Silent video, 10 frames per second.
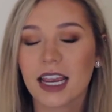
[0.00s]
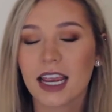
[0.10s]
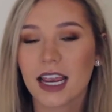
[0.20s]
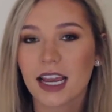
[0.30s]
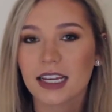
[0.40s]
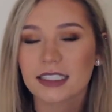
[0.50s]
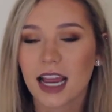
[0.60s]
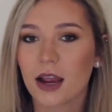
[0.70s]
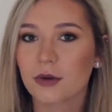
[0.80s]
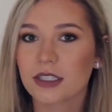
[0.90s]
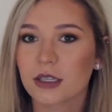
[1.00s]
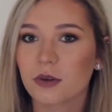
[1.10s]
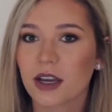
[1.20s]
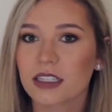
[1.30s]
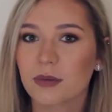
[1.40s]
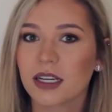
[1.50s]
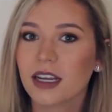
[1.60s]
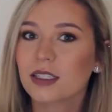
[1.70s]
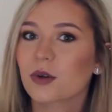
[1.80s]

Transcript: and I will see you guys in my next